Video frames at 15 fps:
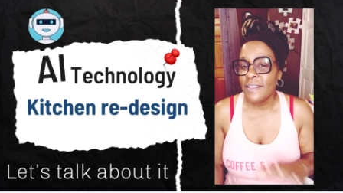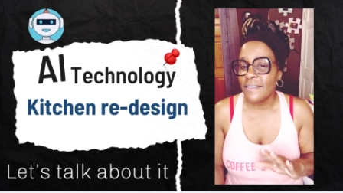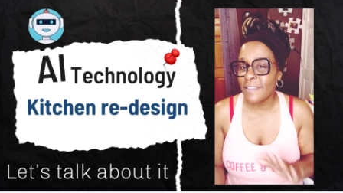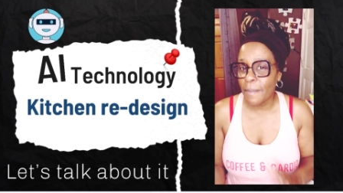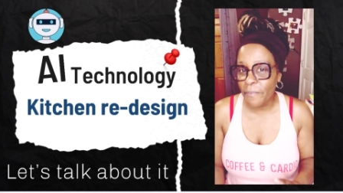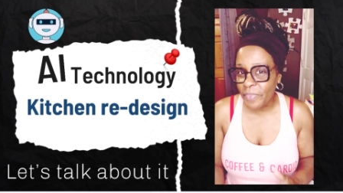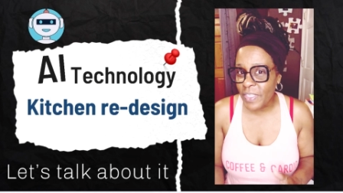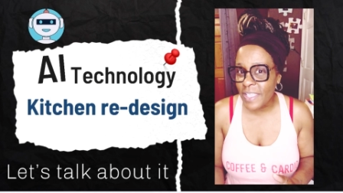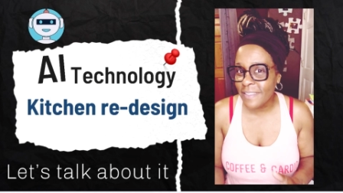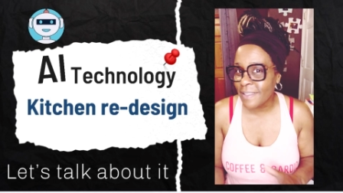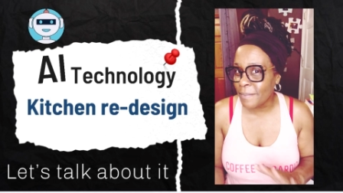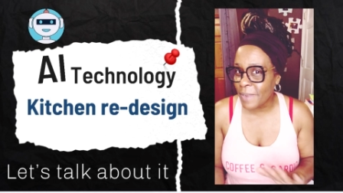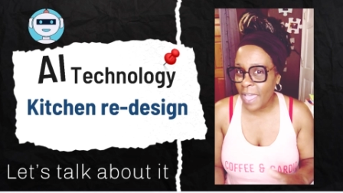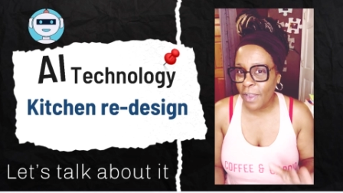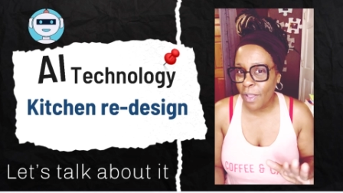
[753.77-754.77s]
Some things
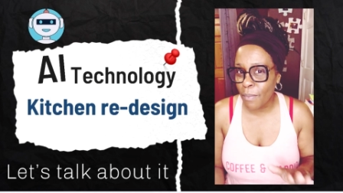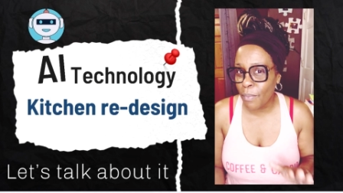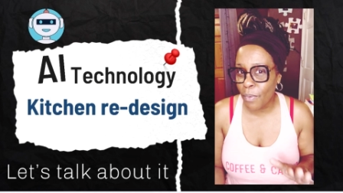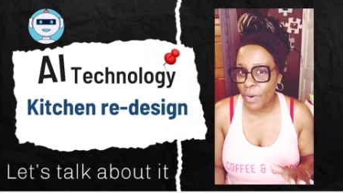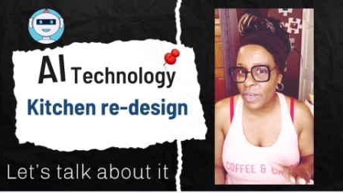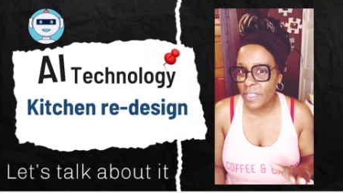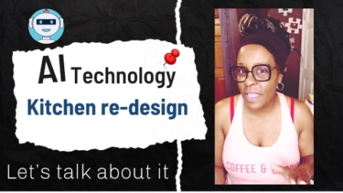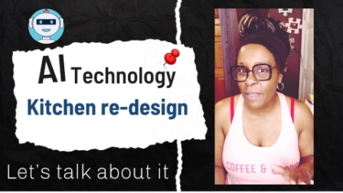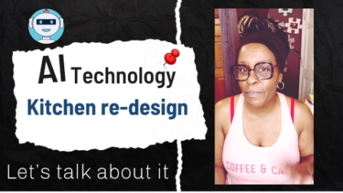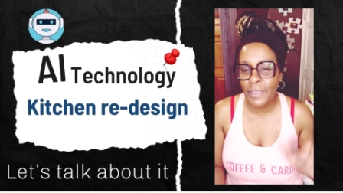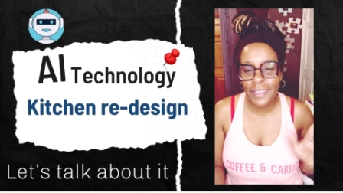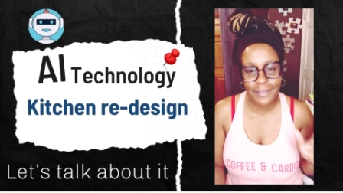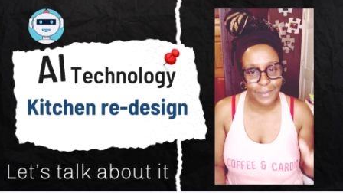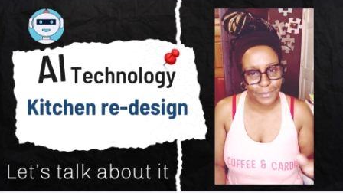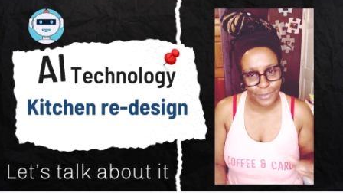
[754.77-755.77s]
I'm not on board yet
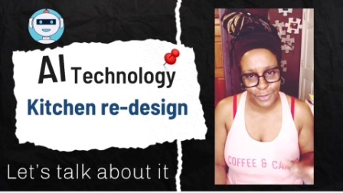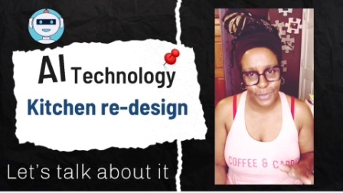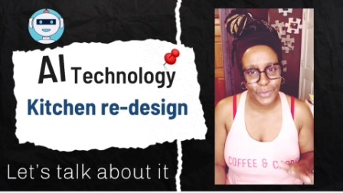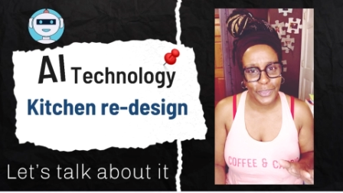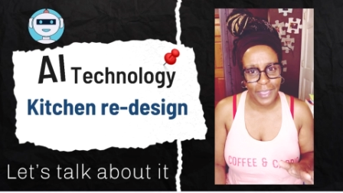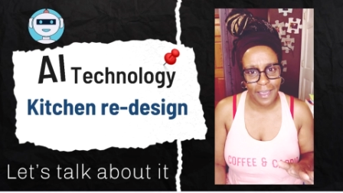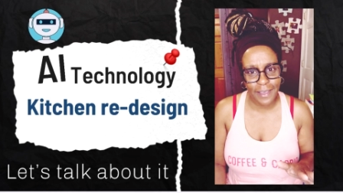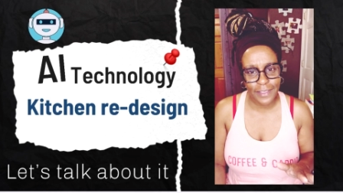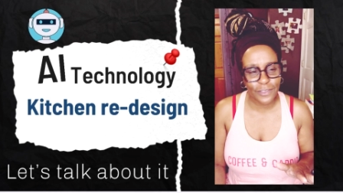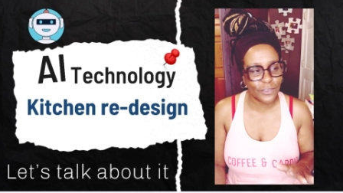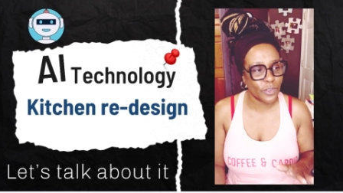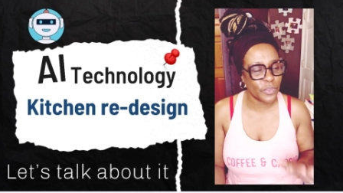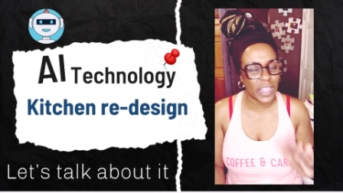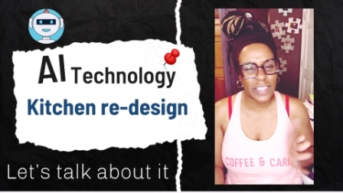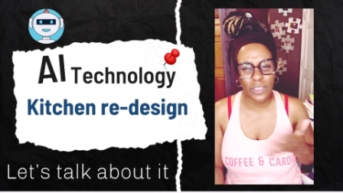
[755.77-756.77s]
because I'm still young.
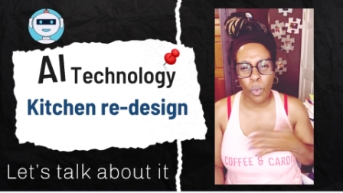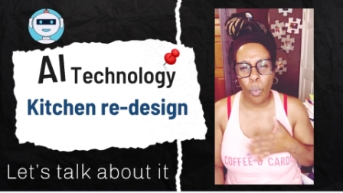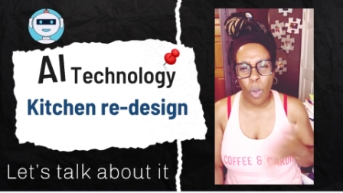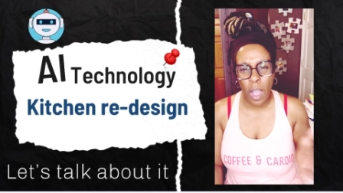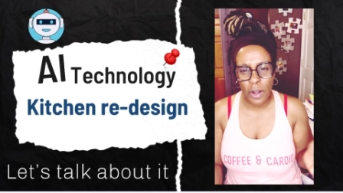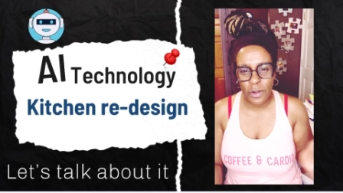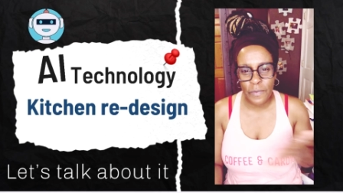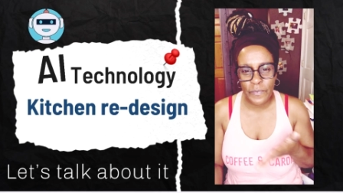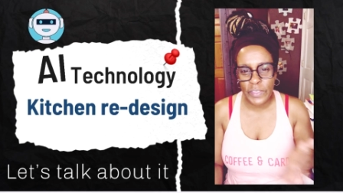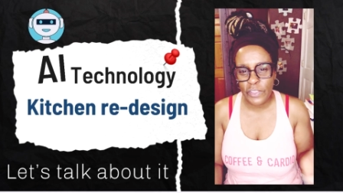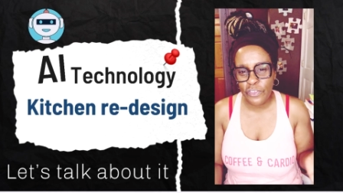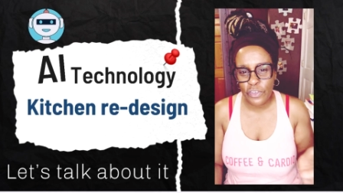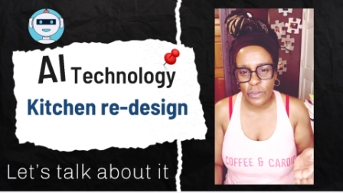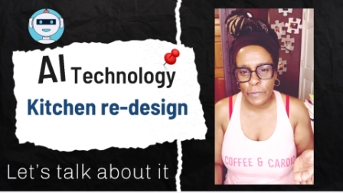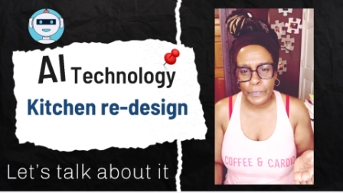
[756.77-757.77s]
So like the water
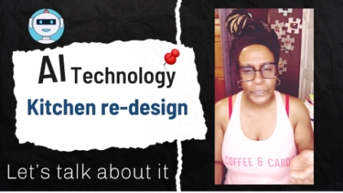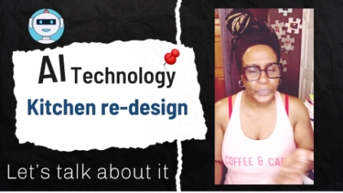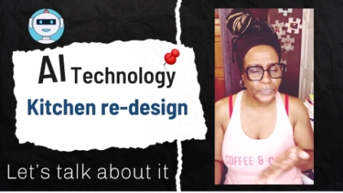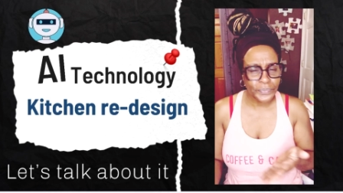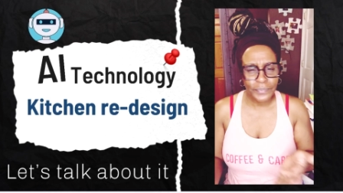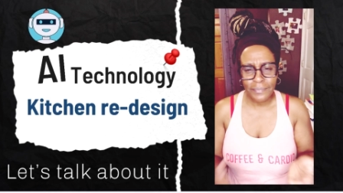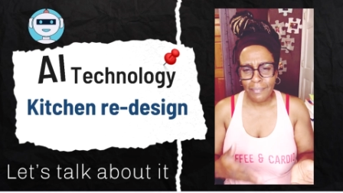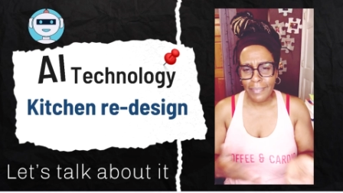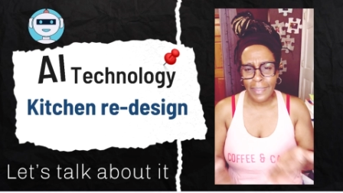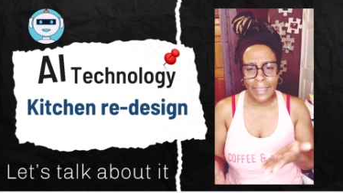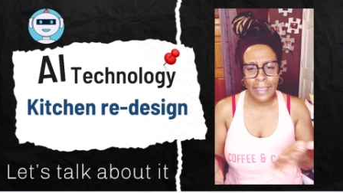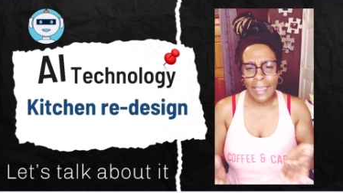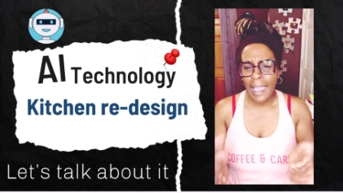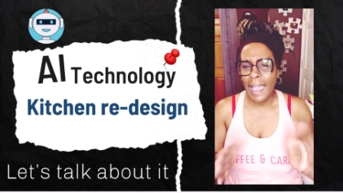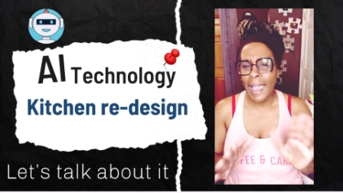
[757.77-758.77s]
feature,
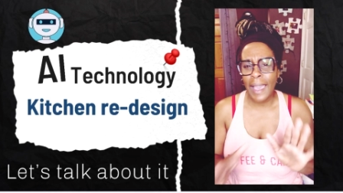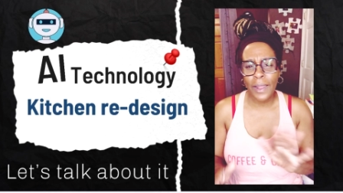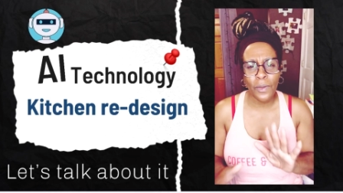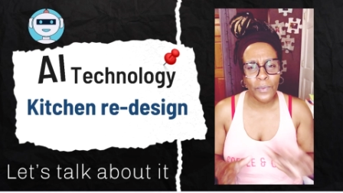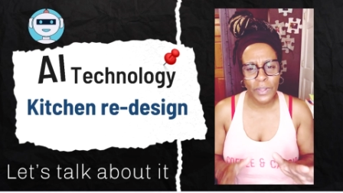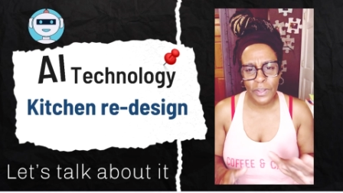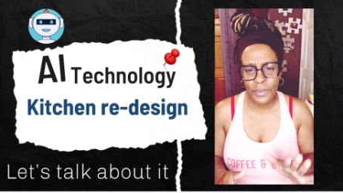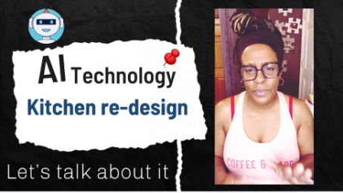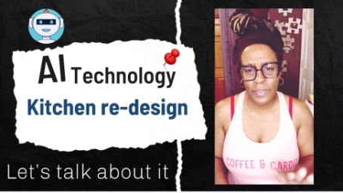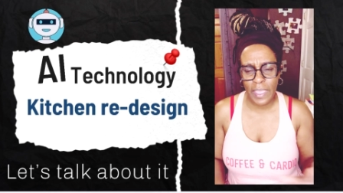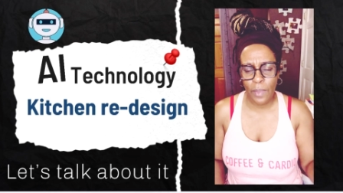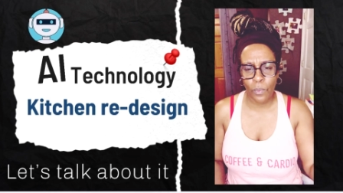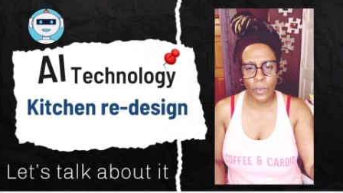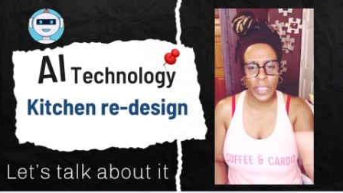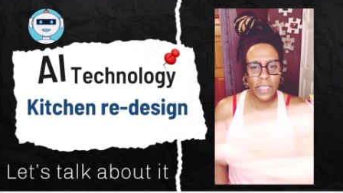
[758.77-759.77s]
I don't want to do
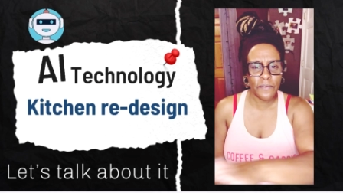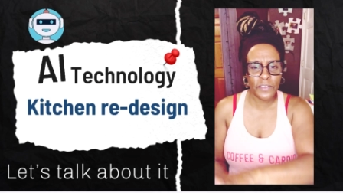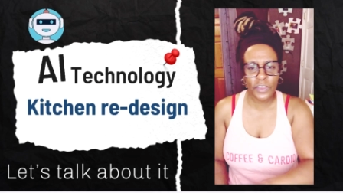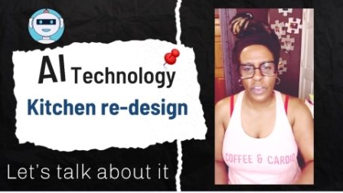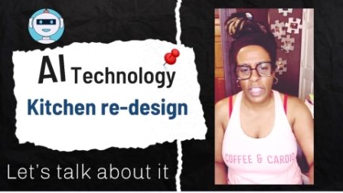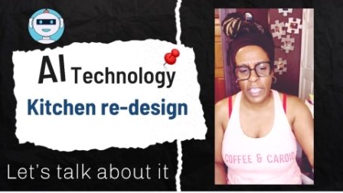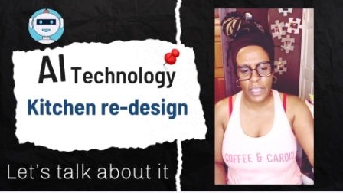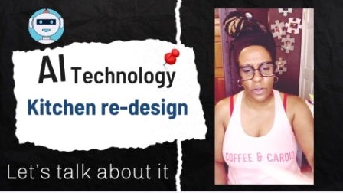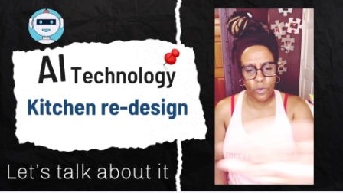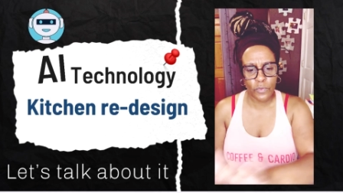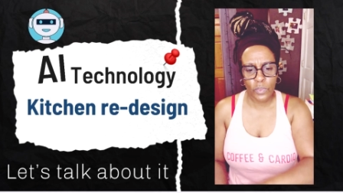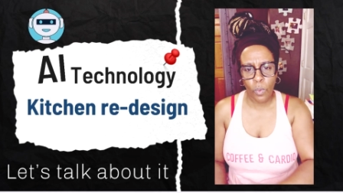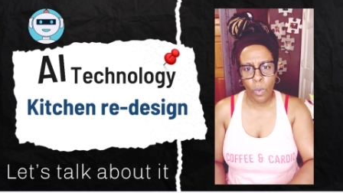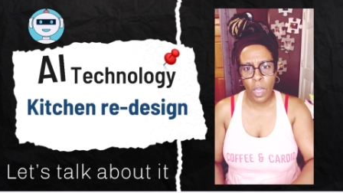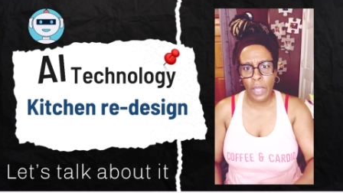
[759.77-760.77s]
that. Waving your hand over
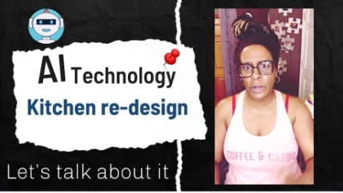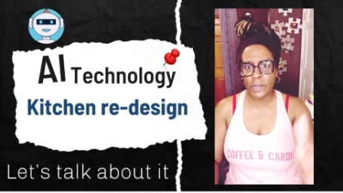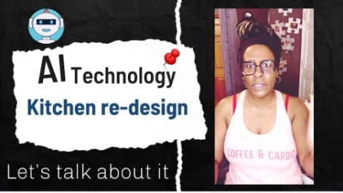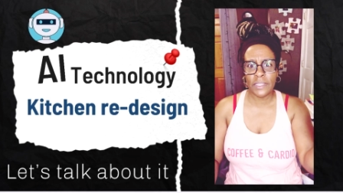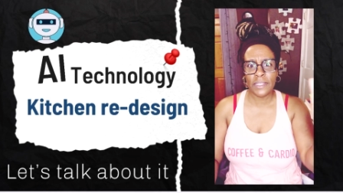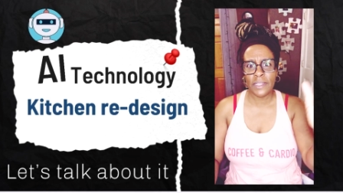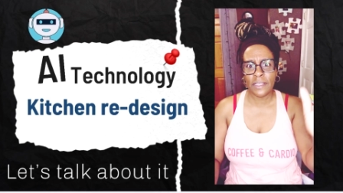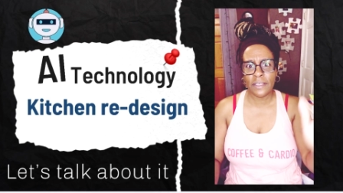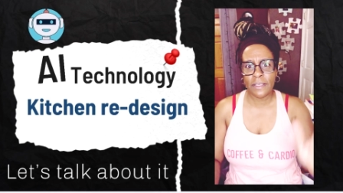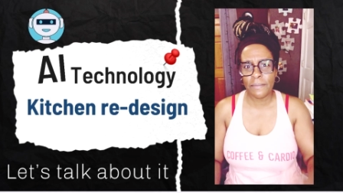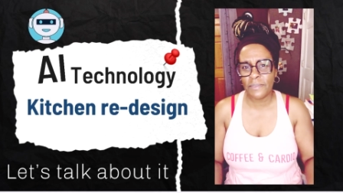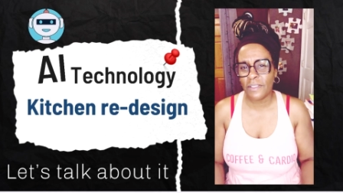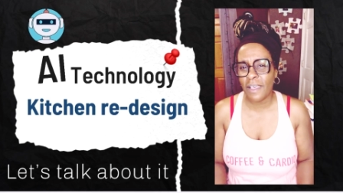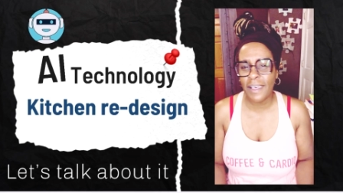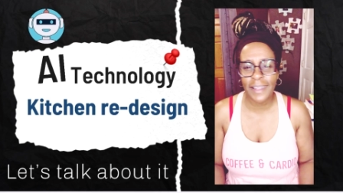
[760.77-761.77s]
the water and then it
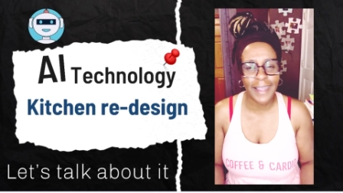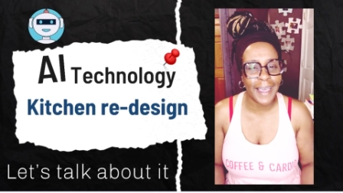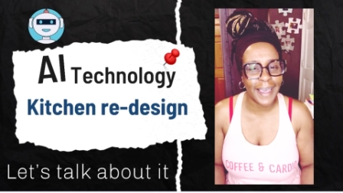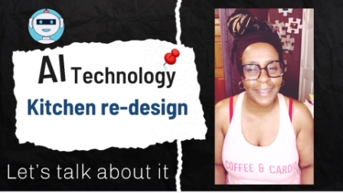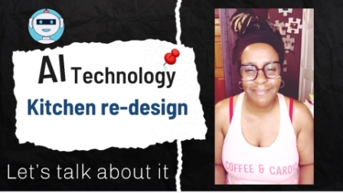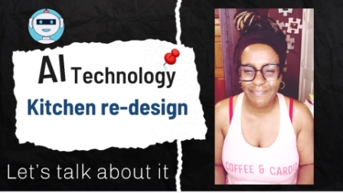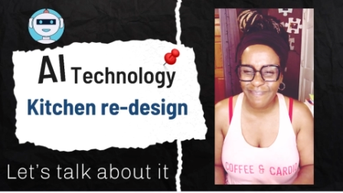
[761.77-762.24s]
comes on.